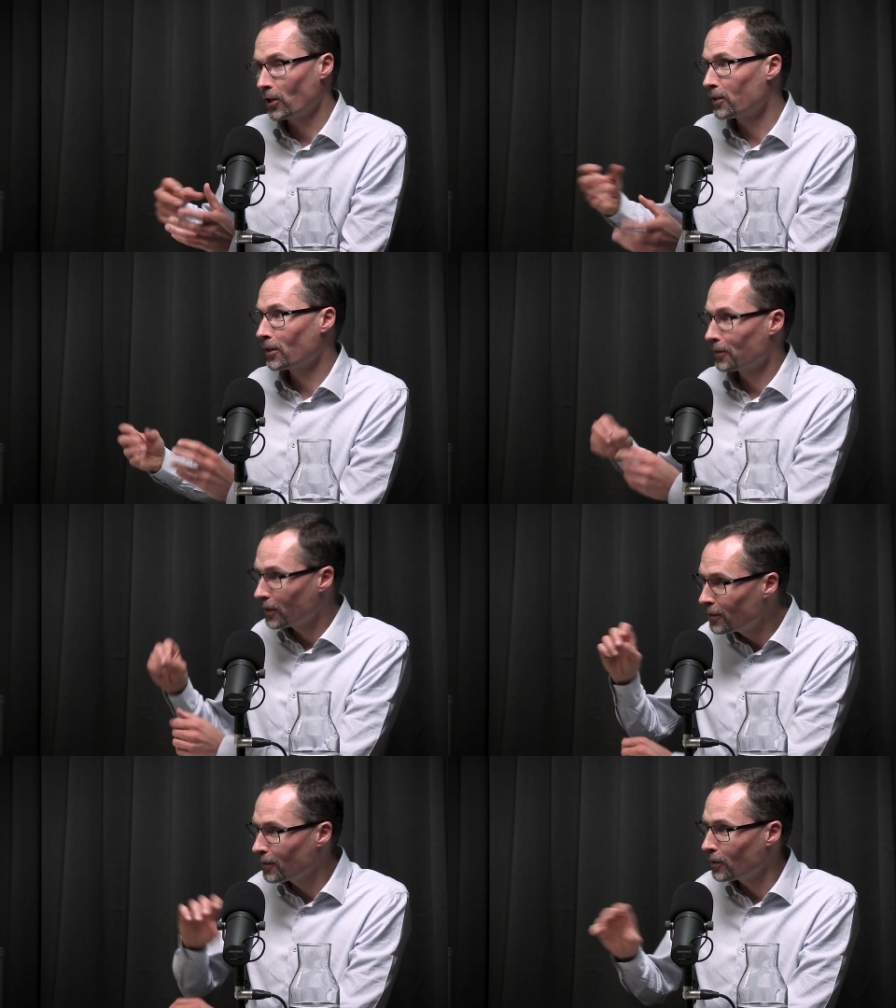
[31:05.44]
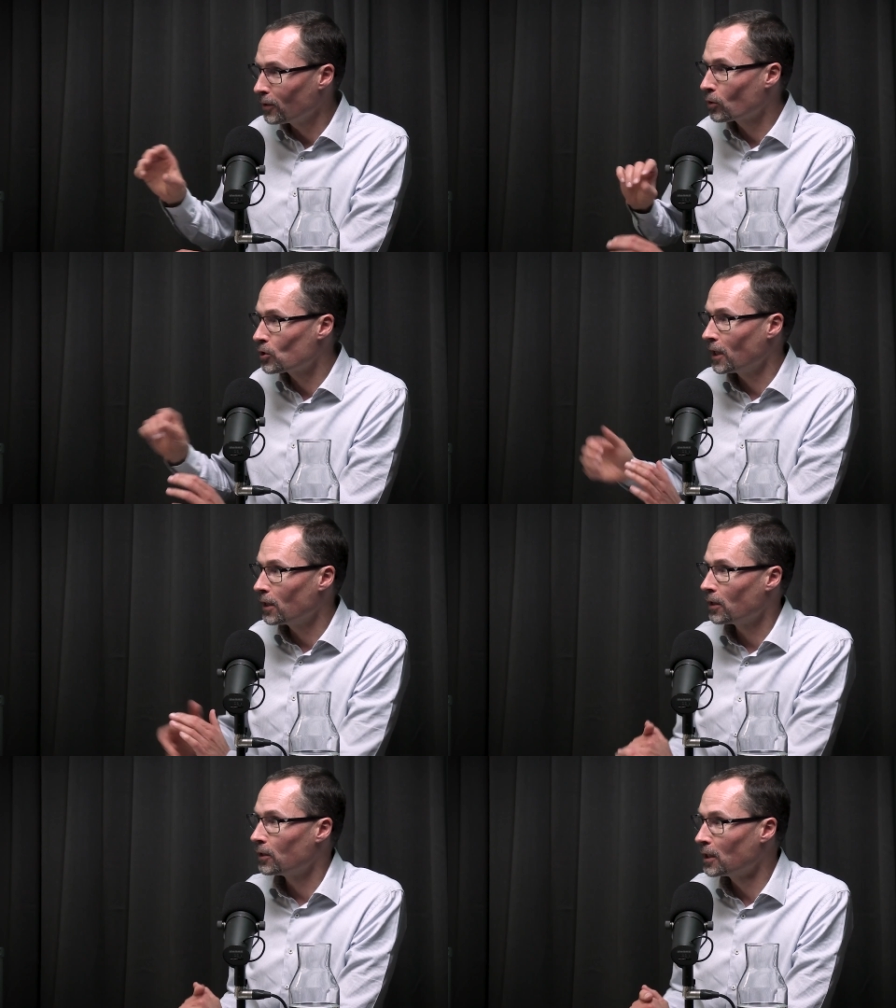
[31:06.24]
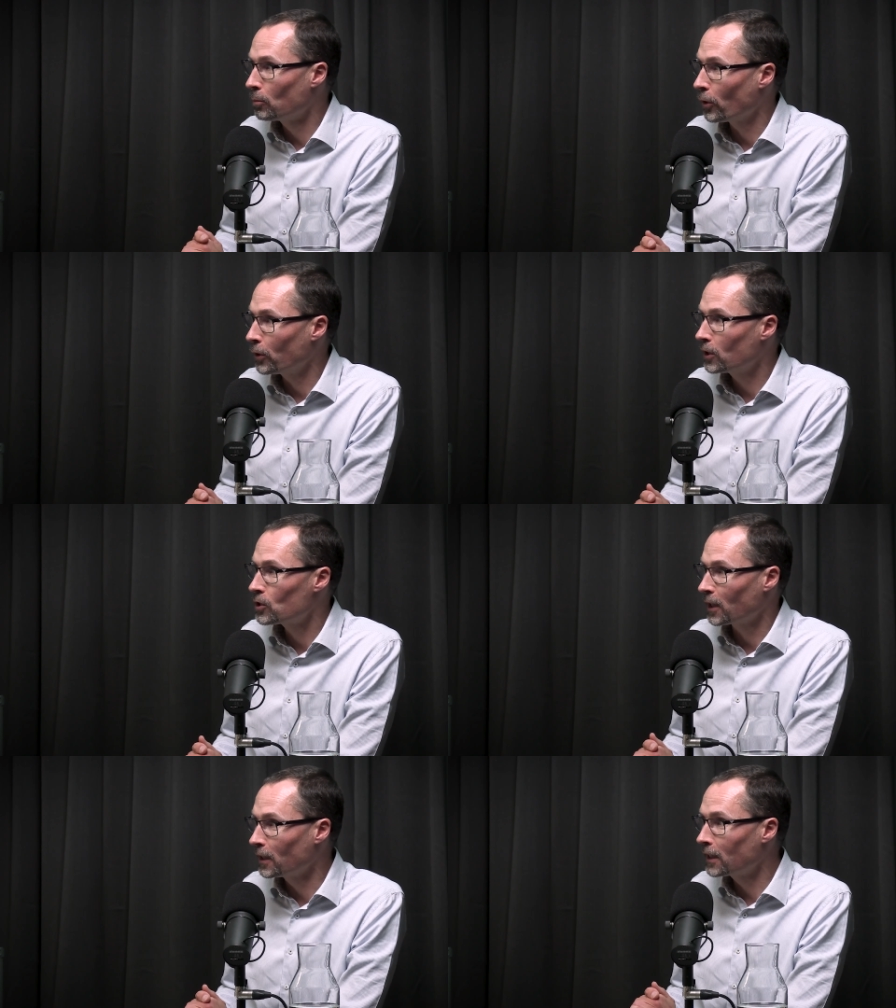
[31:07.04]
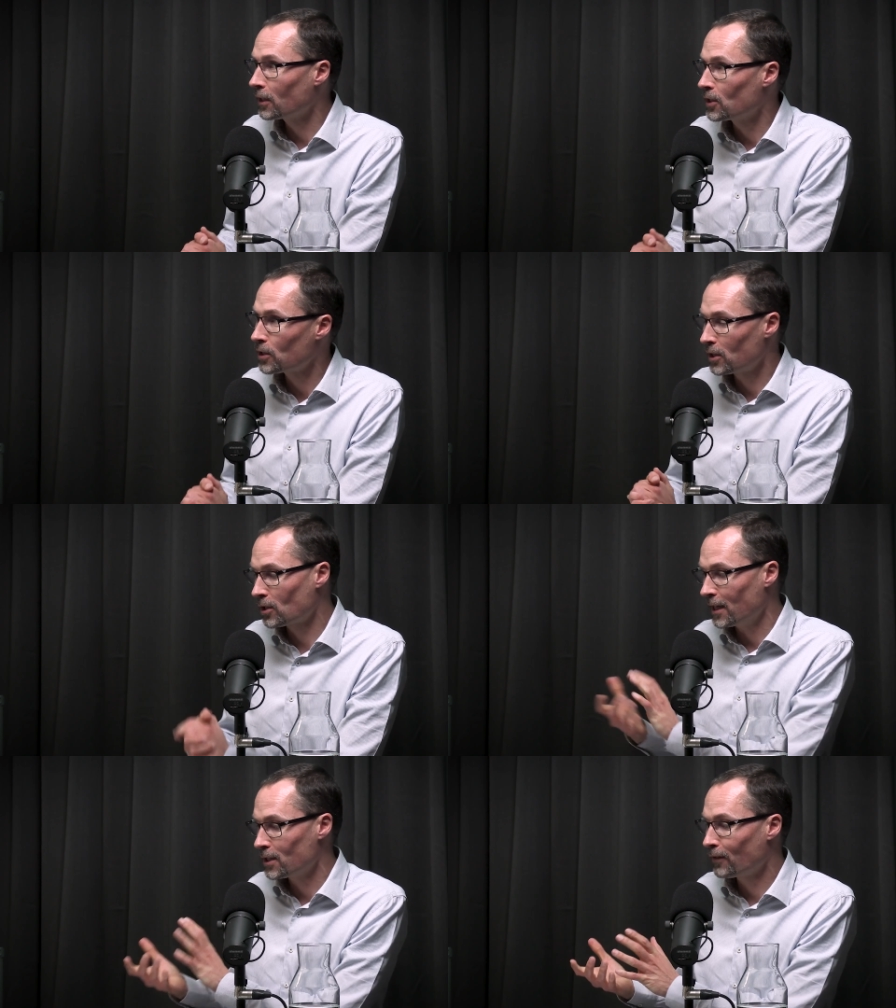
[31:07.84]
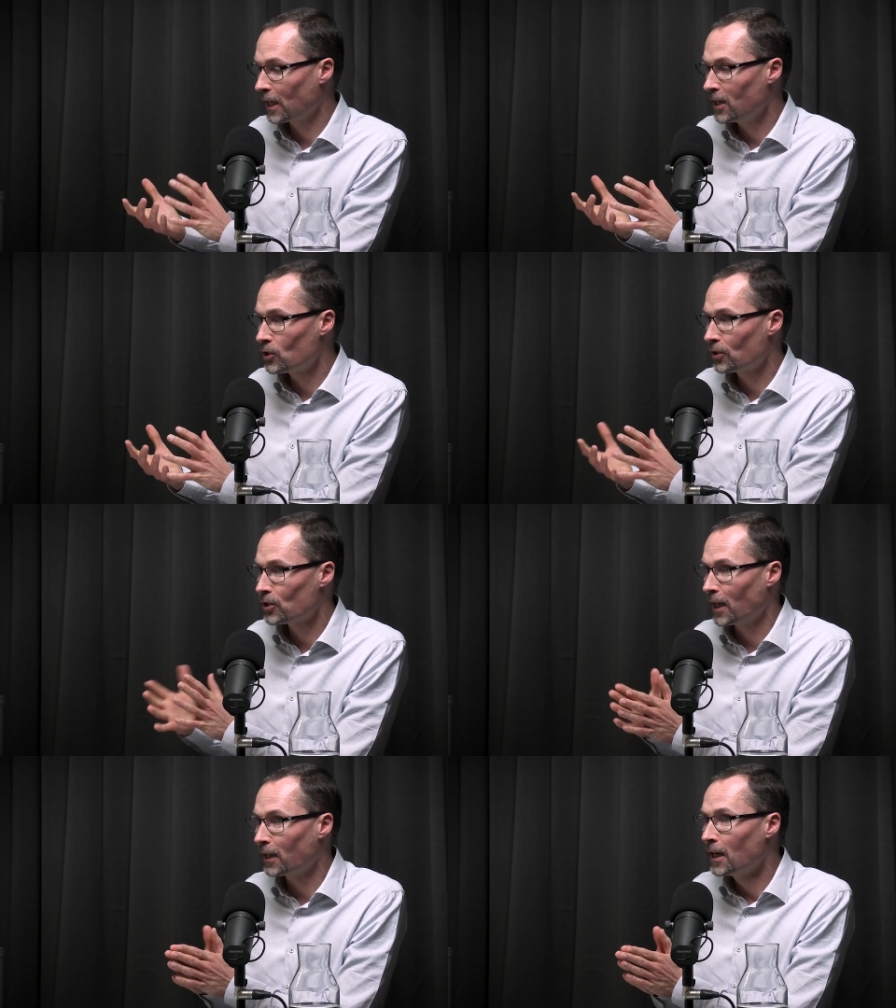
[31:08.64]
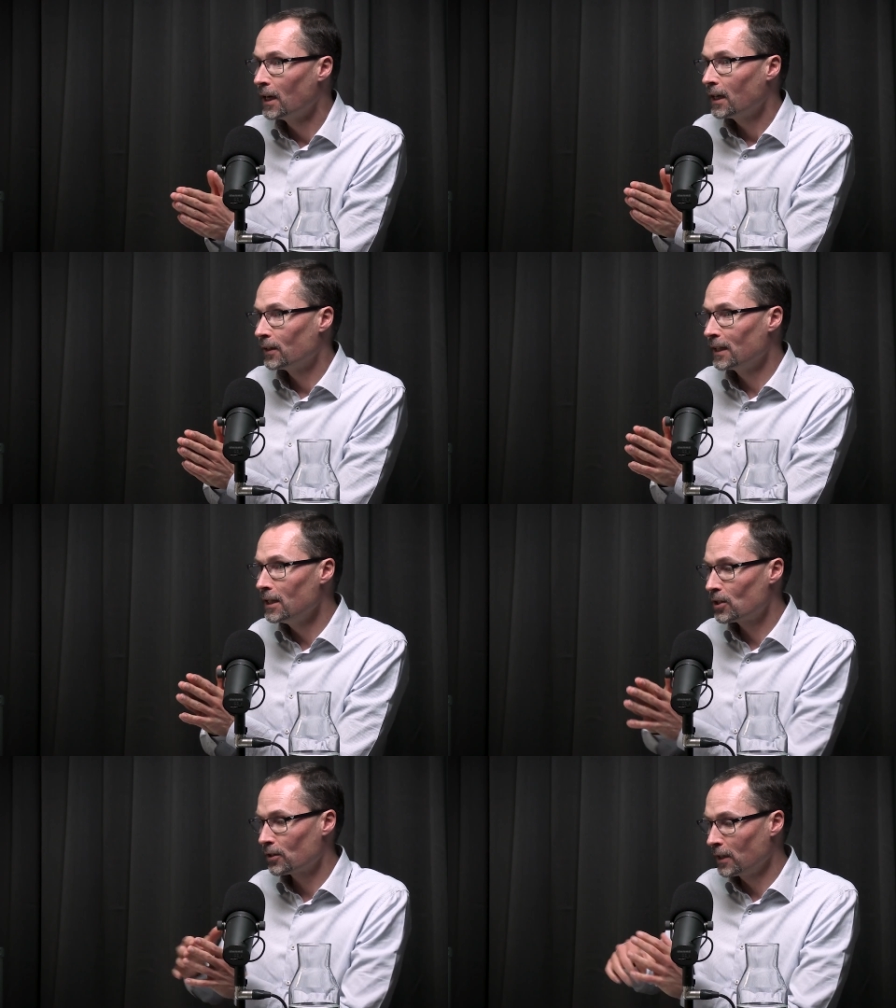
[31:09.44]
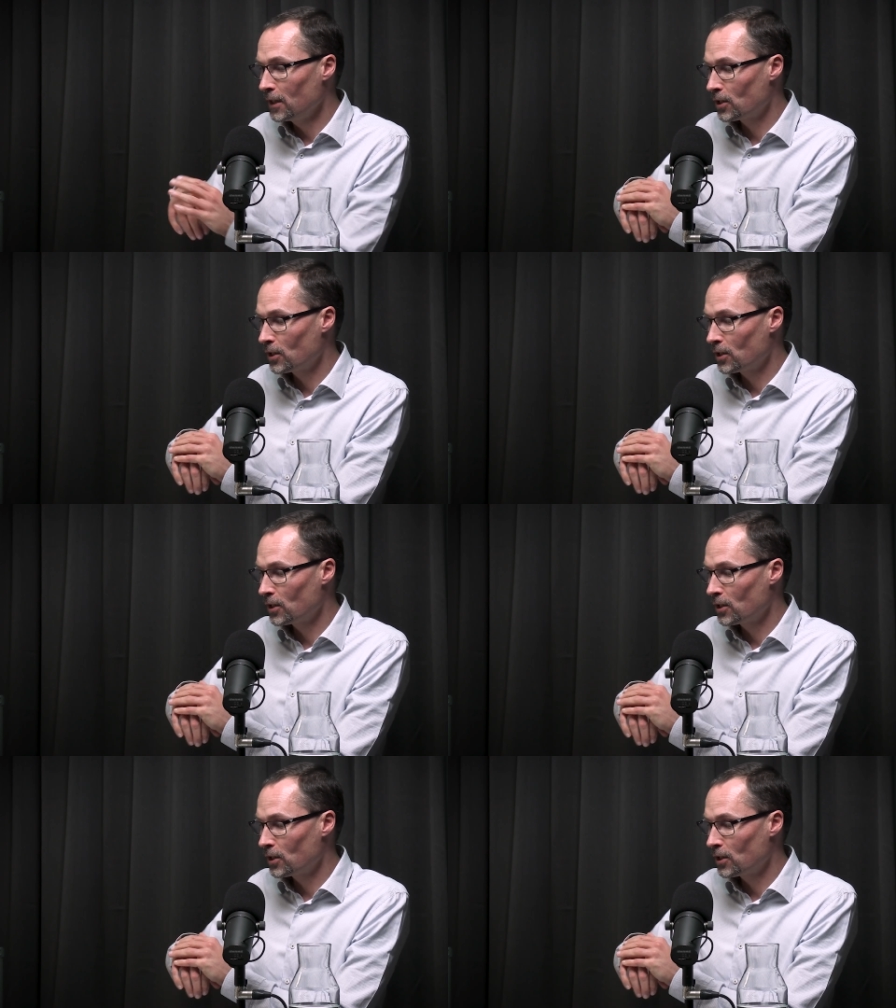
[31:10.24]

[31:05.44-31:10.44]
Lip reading: another, you could say, deep learning technique is classification, saying these